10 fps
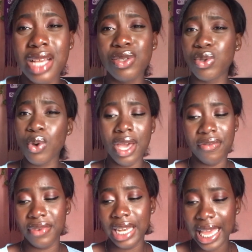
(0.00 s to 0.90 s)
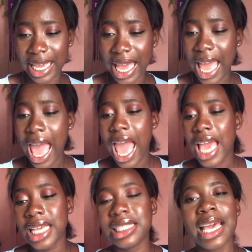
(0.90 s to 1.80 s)
It's so heavy, like
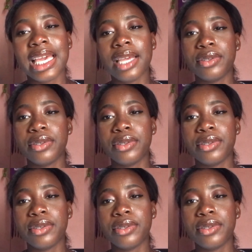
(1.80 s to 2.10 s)
it's like a